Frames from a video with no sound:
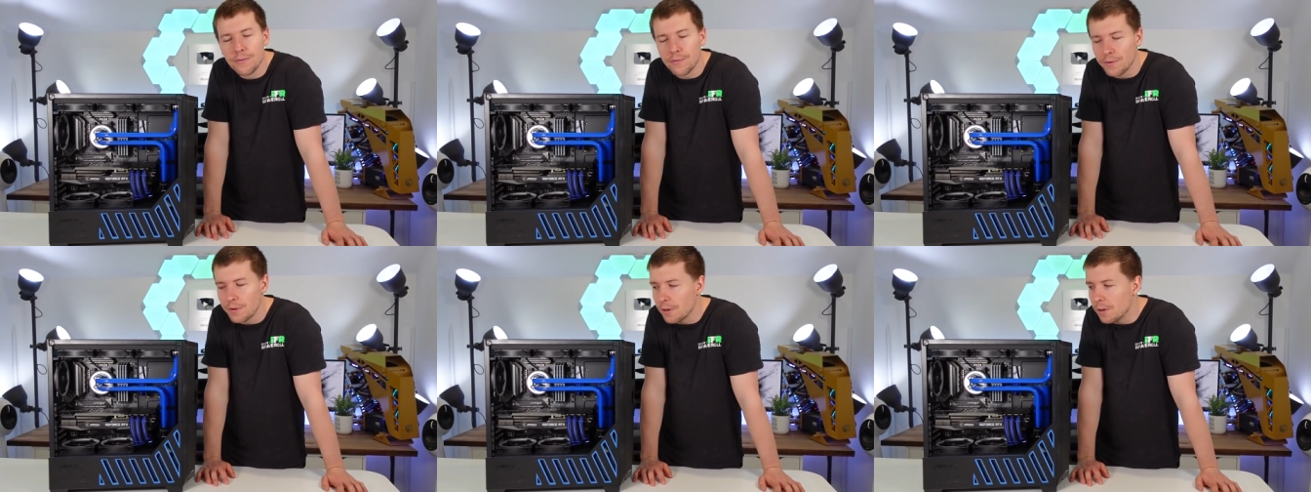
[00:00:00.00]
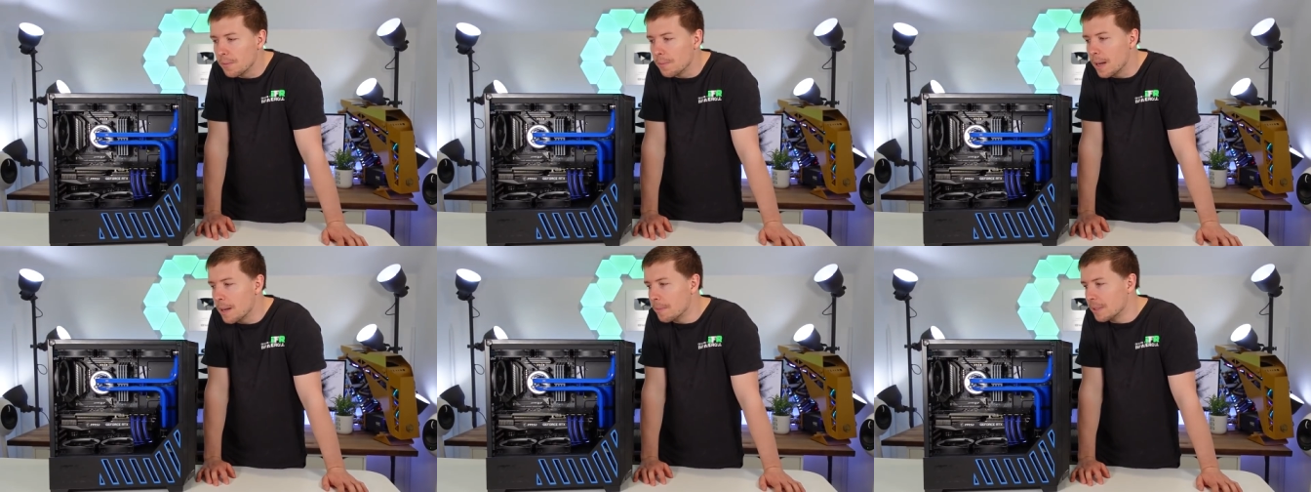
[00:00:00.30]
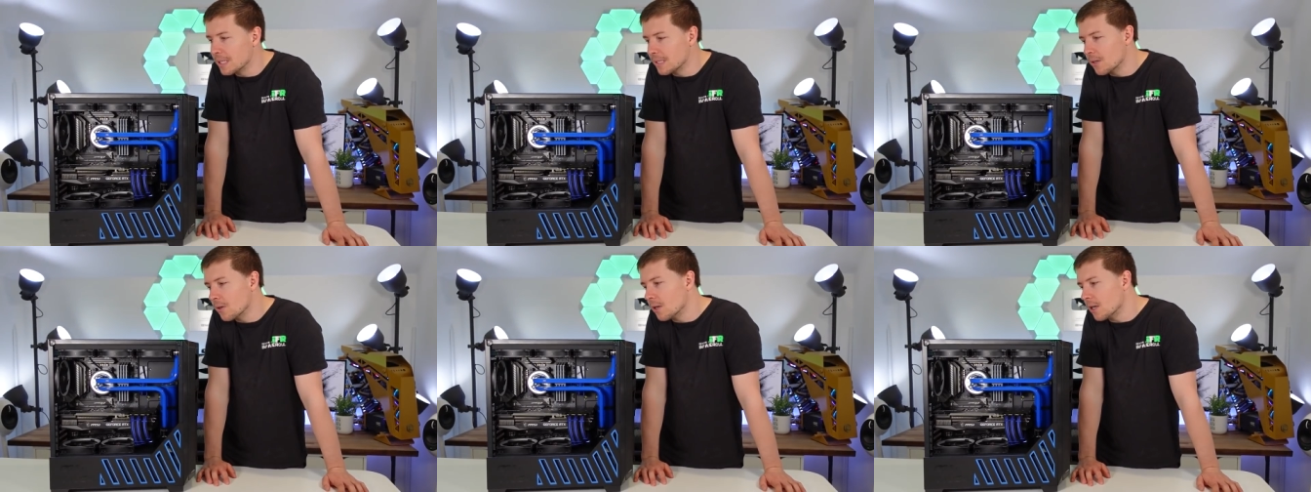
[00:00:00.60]
from
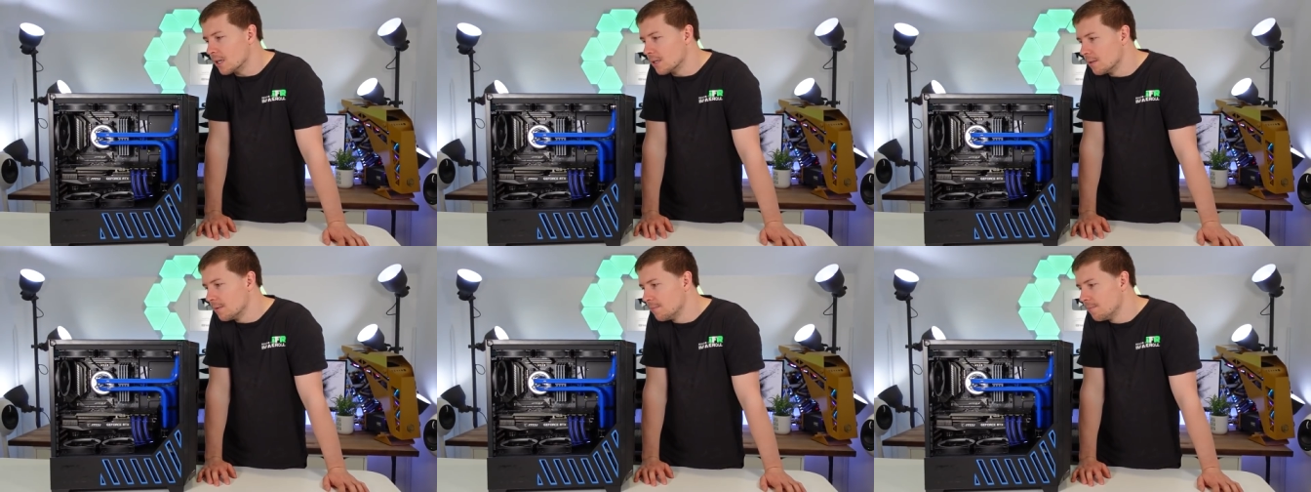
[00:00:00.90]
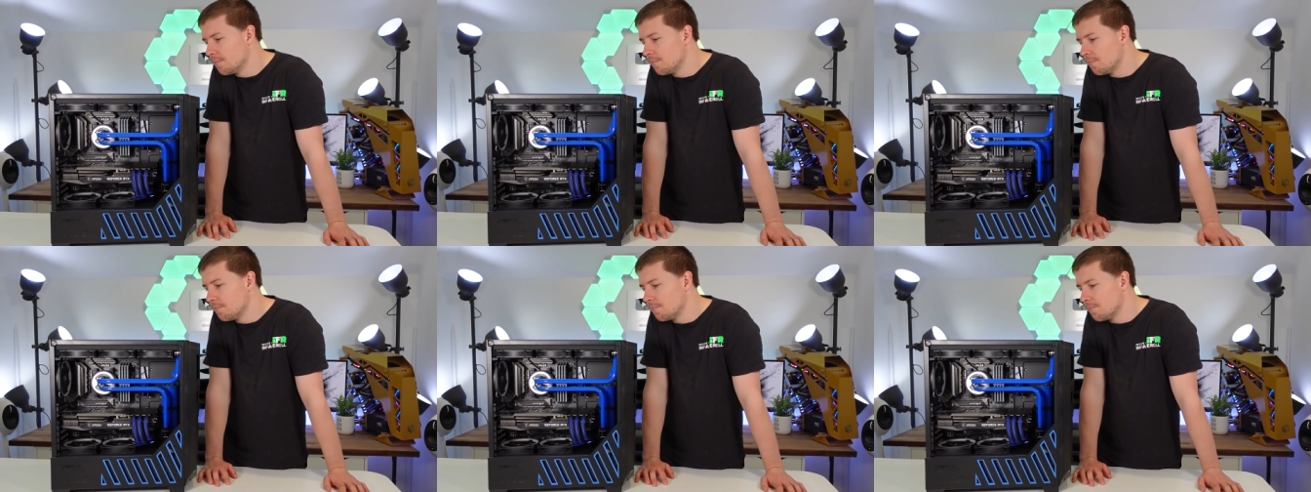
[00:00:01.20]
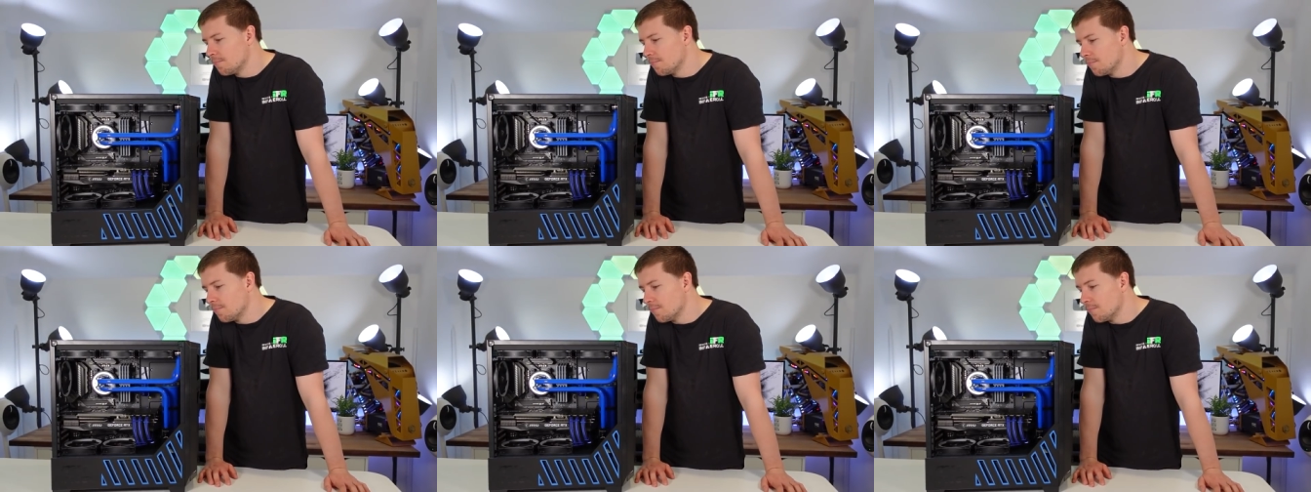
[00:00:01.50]
MSI.
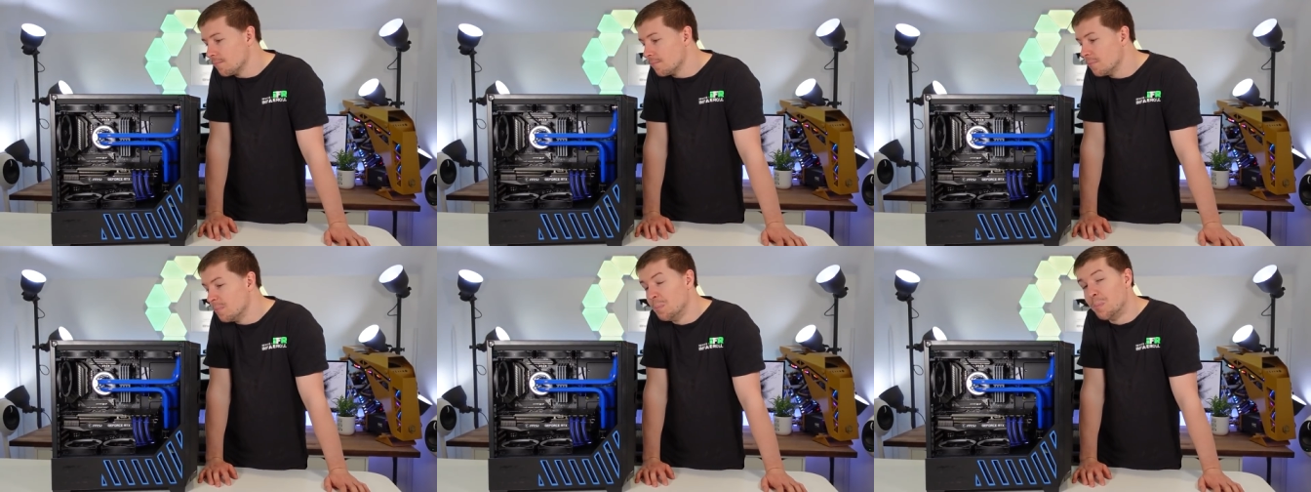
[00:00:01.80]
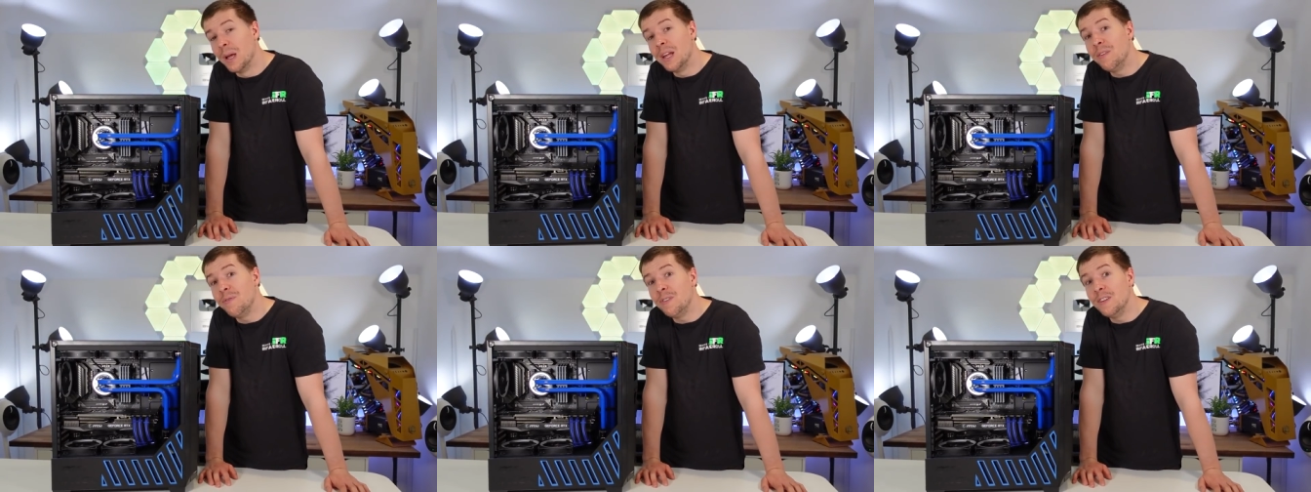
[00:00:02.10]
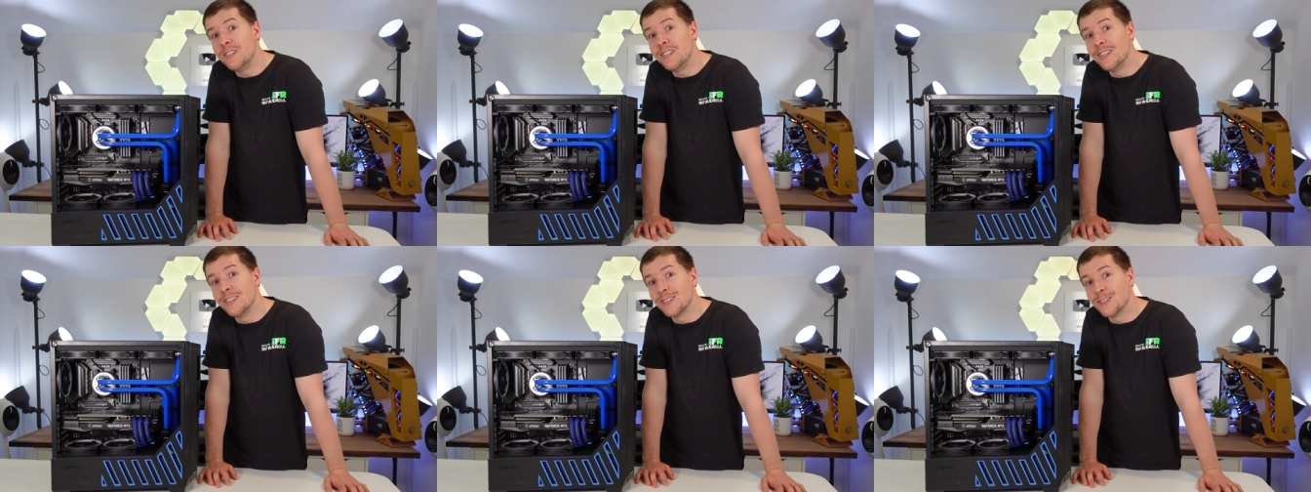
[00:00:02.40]

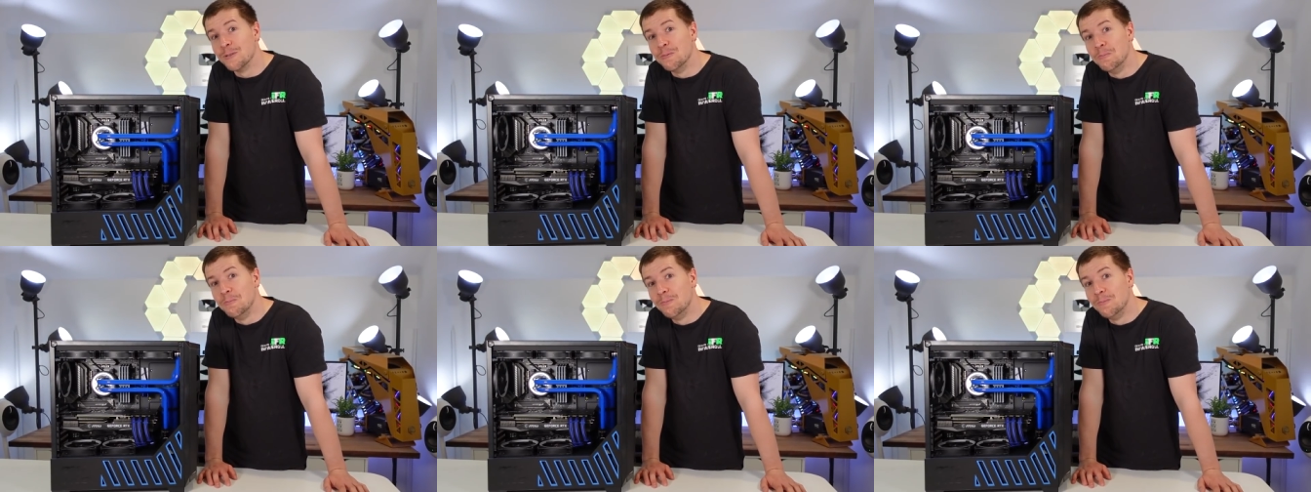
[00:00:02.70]
Beefy system.